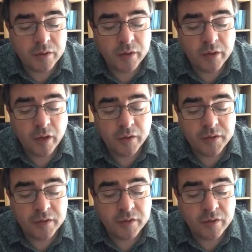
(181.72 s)
to the
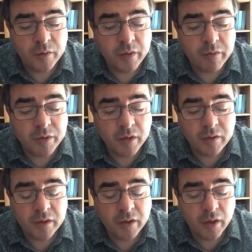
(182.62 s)

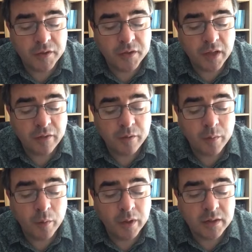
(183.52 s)
council and
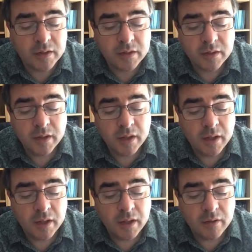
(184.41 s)
reported.
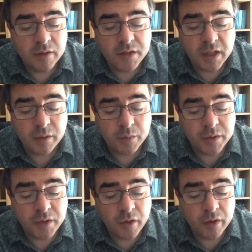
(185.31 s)
The jail was
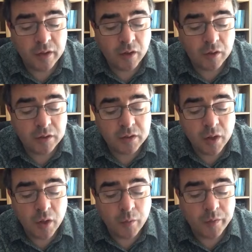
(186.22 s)
securely locked,
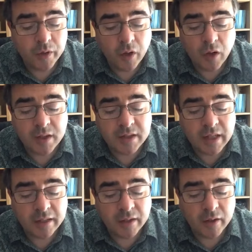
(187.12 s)
with the guards
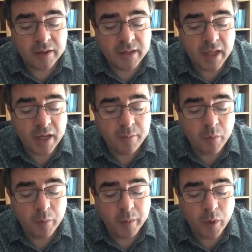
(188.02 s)
standing outside,
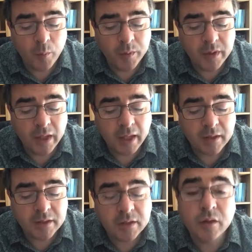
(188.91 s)
but when we opened the
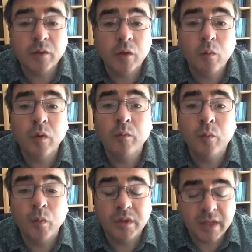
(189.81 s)
gates, no one
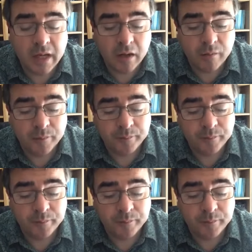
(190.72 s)
was there.